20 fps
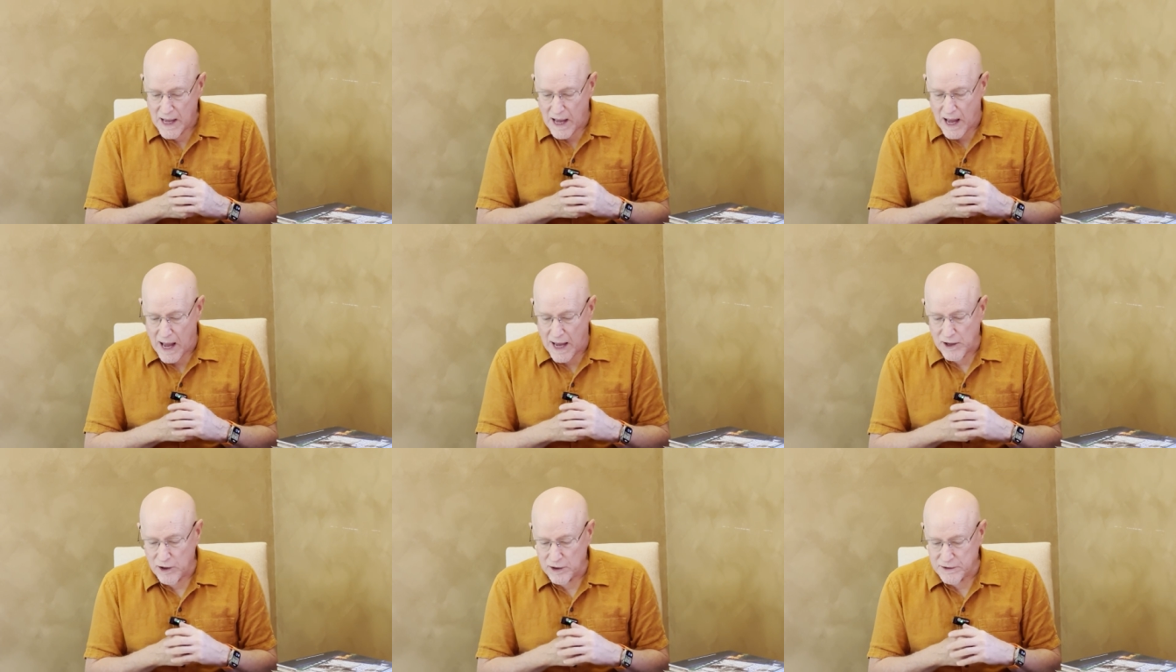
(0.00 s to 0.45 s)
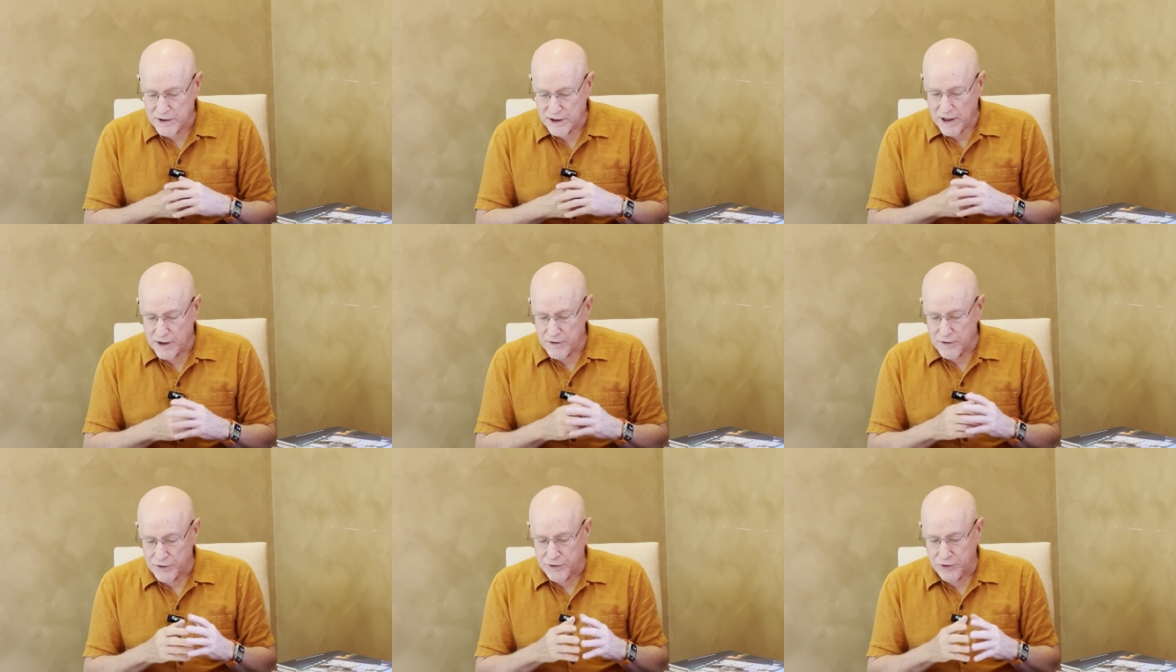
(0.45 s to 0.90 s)
I looked at
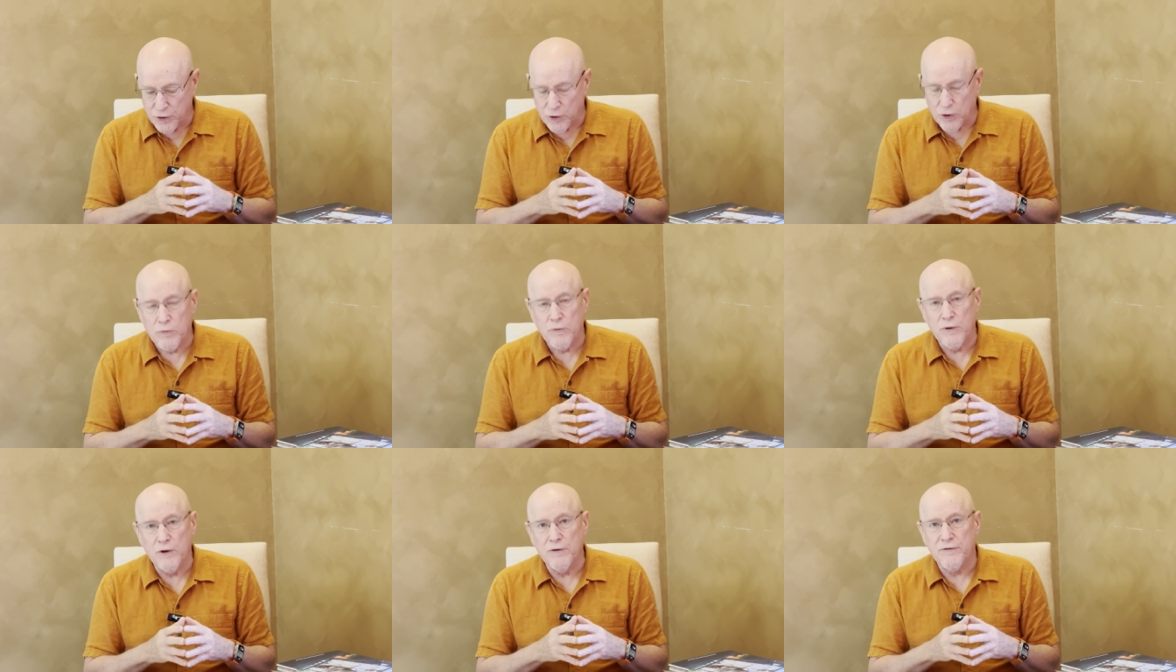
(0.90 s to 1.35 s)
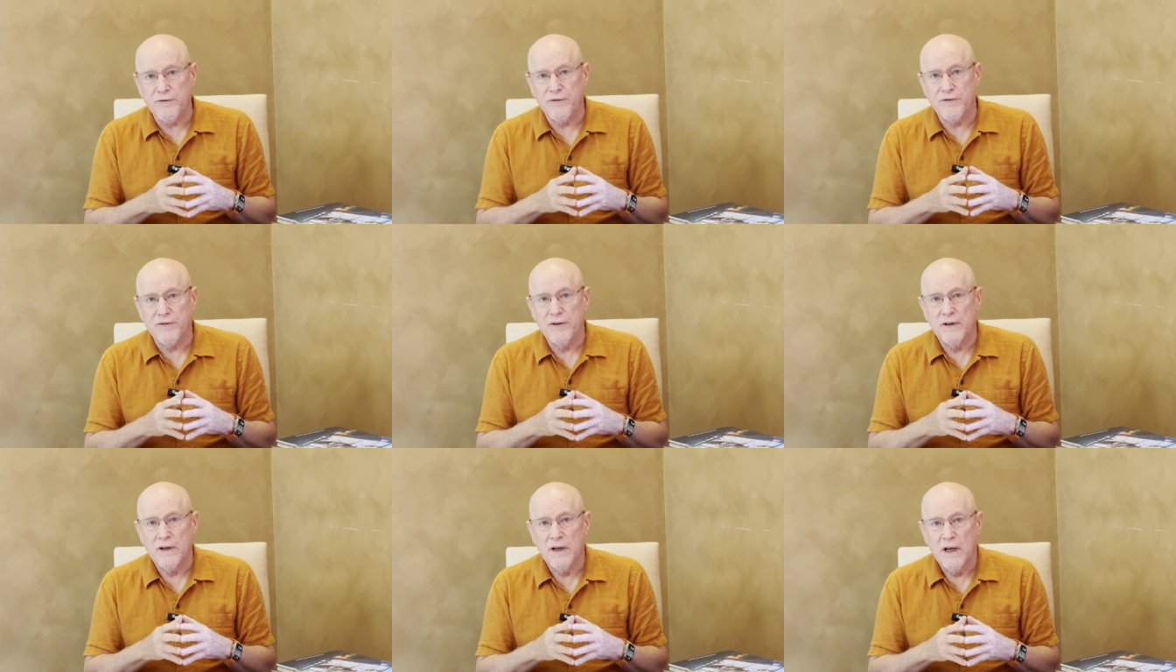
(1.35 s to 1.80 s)
other tour
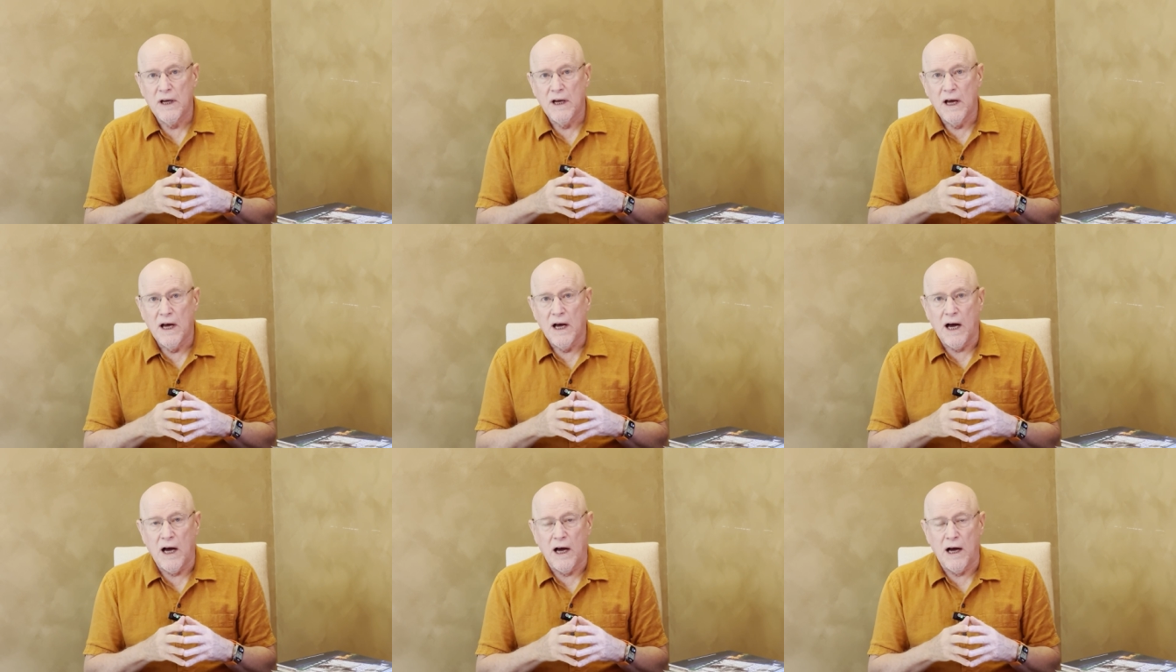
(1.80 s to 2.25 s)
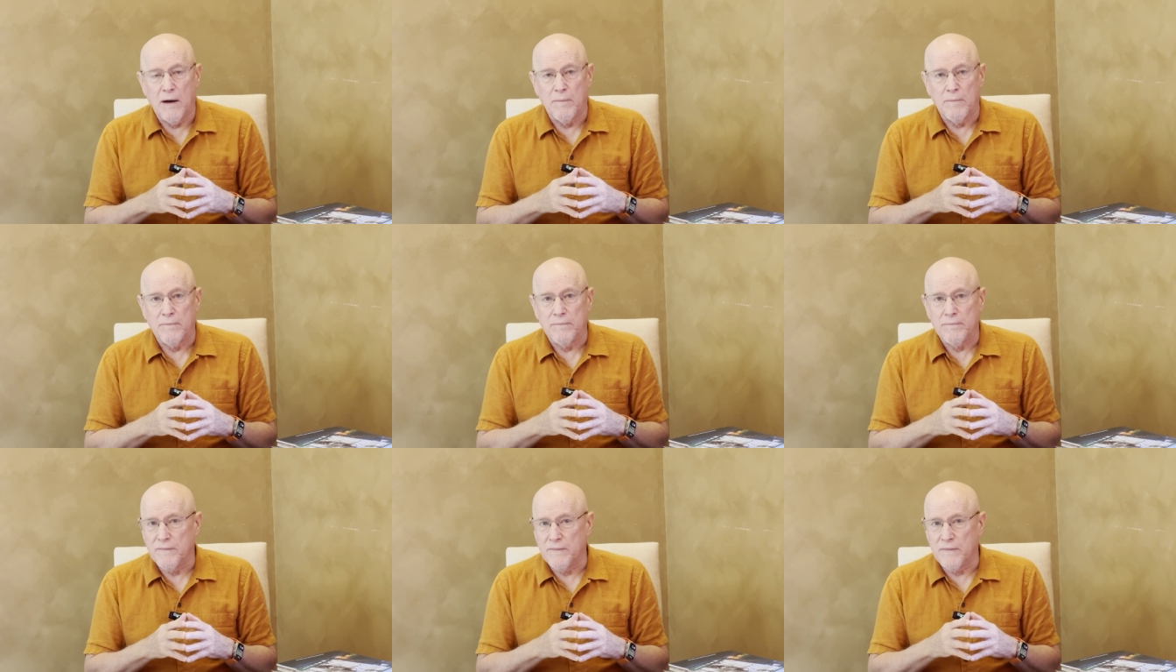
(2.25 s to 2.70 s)
routes.
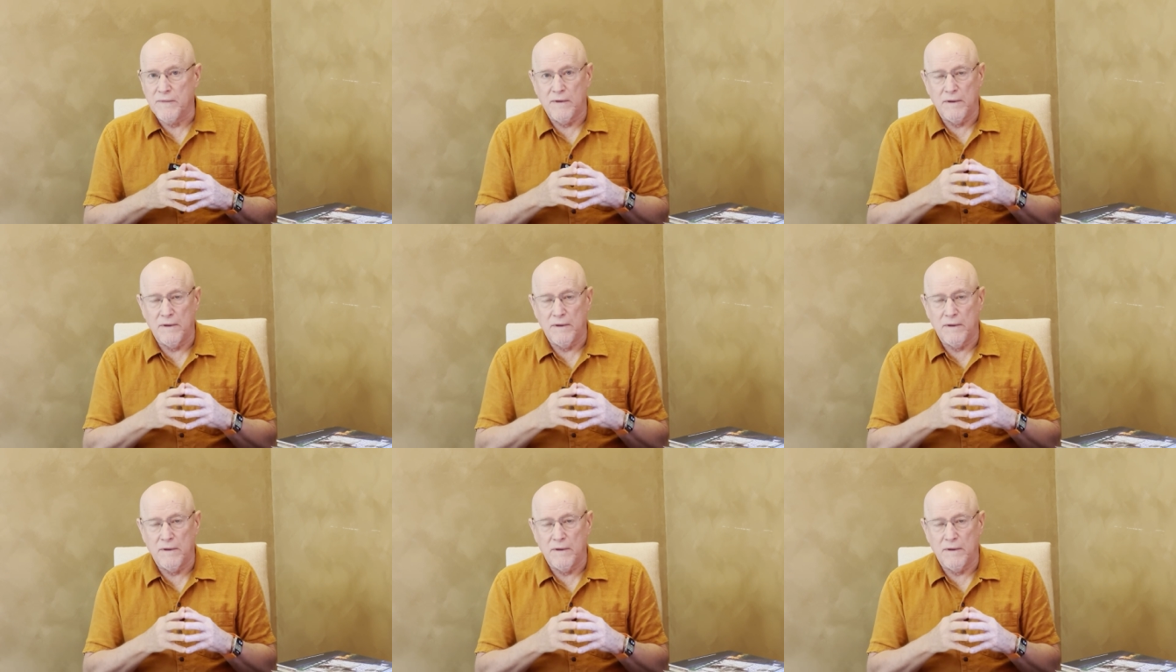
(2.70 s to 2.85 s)
Um,